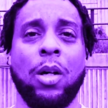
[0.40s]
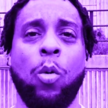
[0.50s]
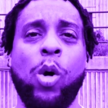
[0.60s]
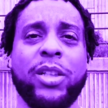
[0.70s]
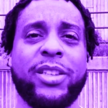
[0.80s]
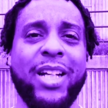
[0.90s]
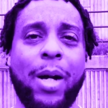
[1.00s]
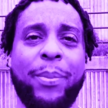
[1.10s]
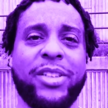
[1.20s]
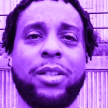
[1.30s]
What's up?
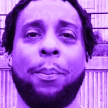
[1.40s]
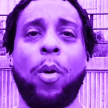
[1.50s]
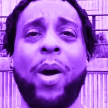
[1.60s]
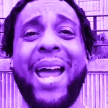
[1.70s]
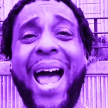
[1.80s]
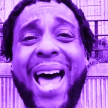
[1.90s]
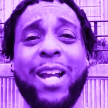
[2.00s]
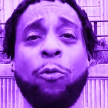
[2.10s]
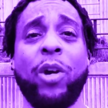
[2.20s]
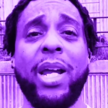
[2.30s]
It's your boy Allan
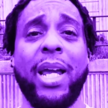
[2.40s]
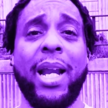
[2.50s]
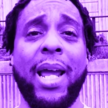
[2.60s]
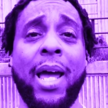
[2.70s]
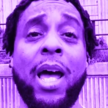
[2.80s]
Reallionaire.